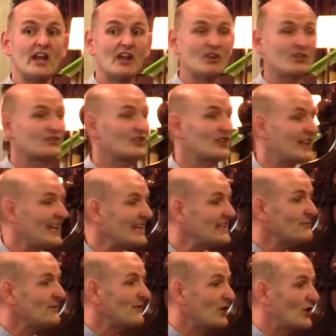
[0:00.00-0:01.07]
because the
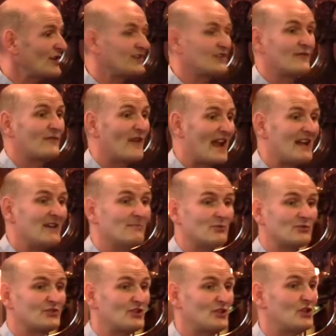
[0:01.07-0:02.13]
kingdom of God is
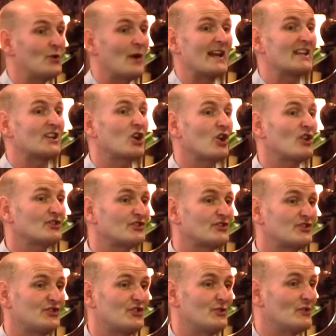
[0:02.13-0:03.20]
available to you and it
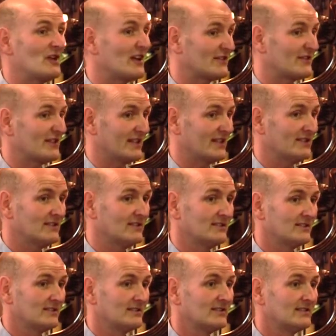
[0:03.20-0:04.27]
costs you nothing
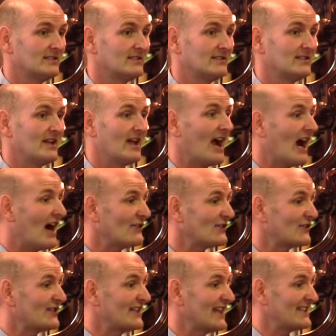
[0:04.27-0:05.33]
other
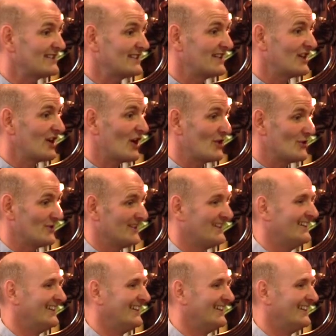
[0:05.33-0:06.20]
than letting go.